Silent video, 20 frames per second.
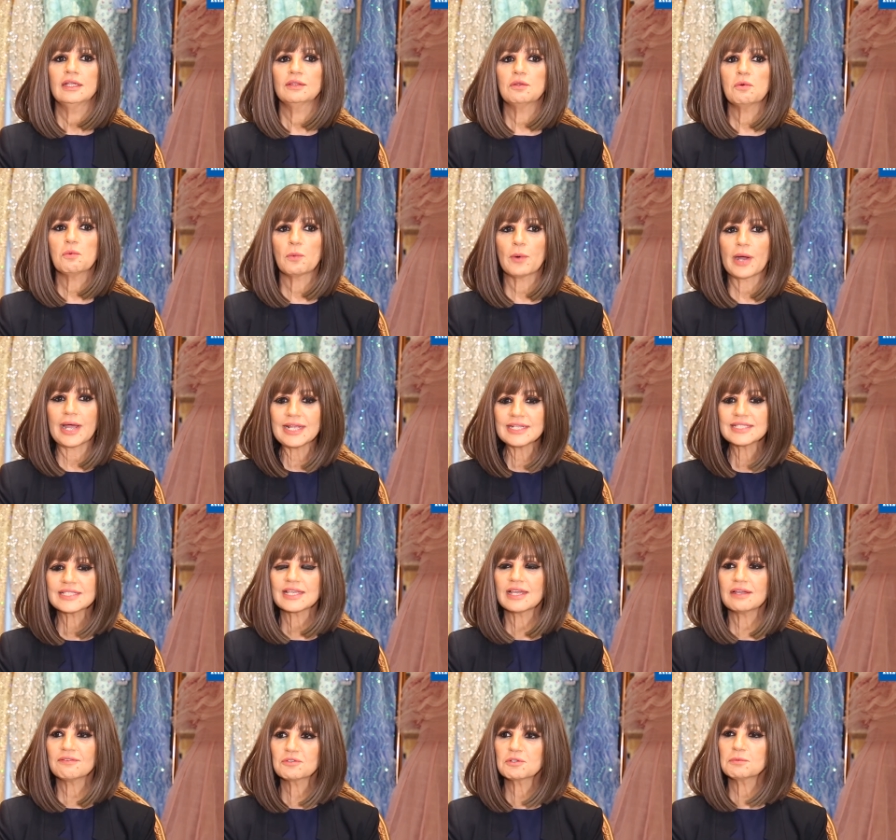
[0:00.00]
the whites
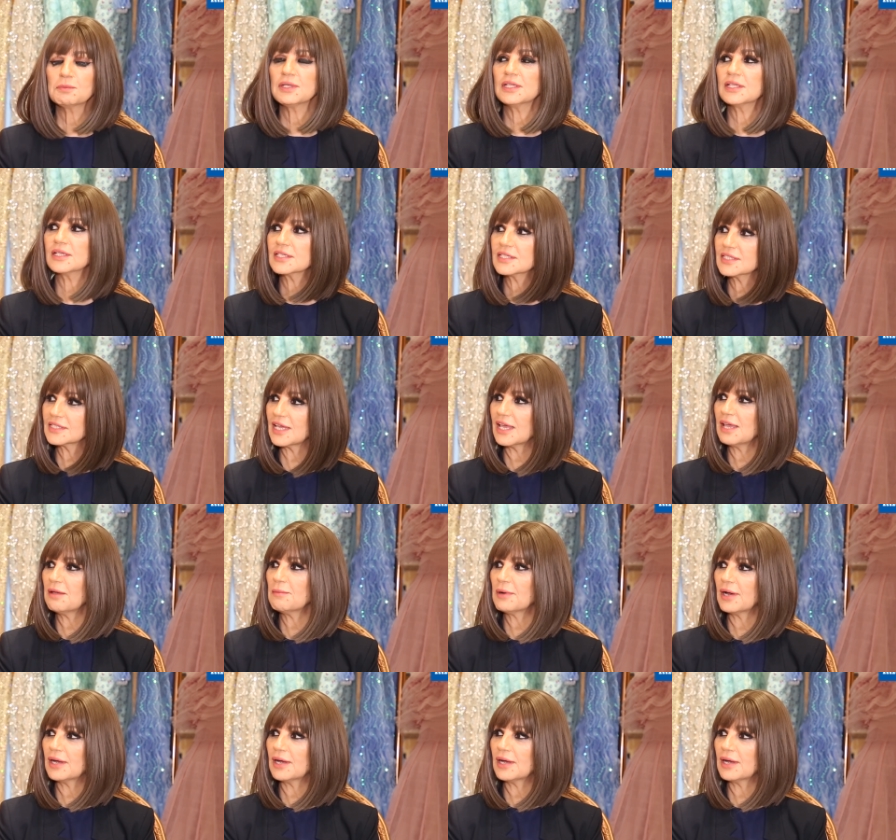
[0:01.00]
have to be the same,